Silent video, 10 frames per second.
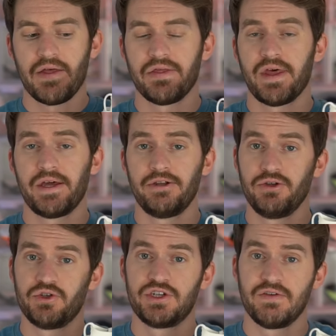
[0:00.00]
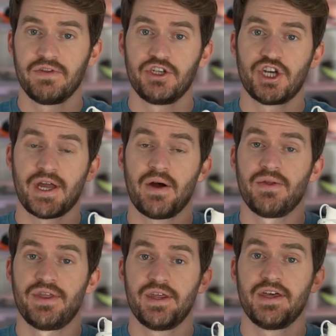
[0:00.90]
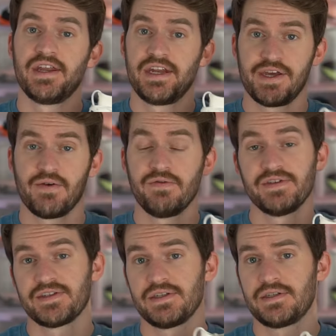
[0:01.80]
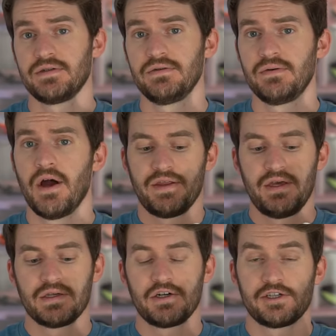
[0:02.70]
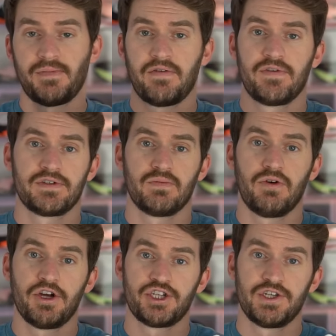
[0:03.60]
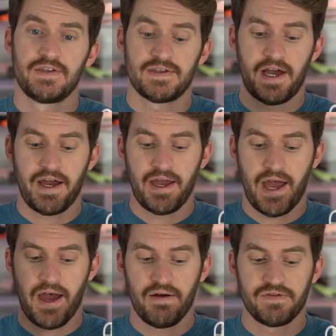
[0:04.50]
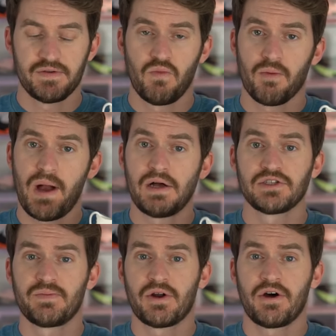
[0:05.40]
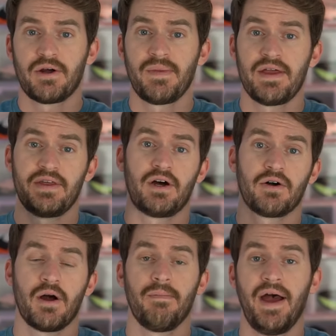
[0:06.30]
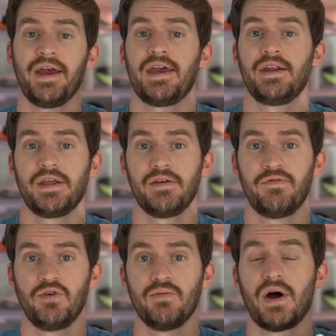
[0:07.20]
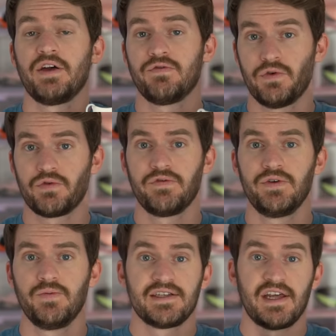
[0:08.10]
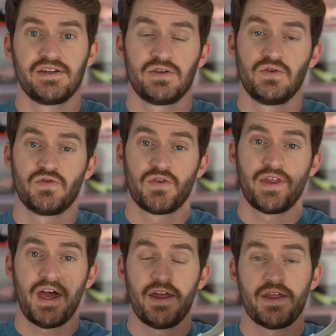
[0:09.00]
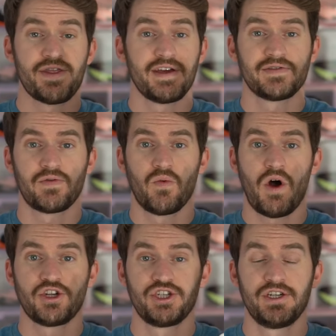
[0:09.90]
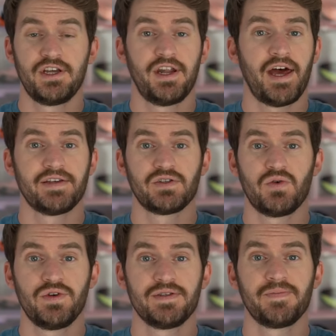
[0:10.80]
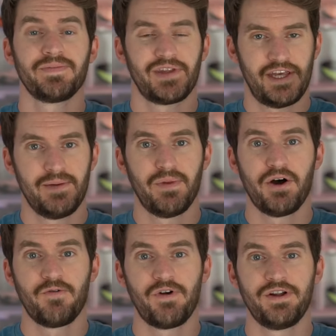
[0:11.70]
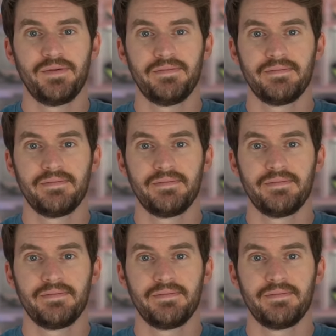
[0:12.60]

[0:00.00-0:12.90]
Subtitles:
then you should definitely check out the Neo Vista 2. These are just my first impressions. I have some more miles to put on them, and then I'll come back and give you my full review. Stay tuned for that. Thanks for watching, and as always, keep on running.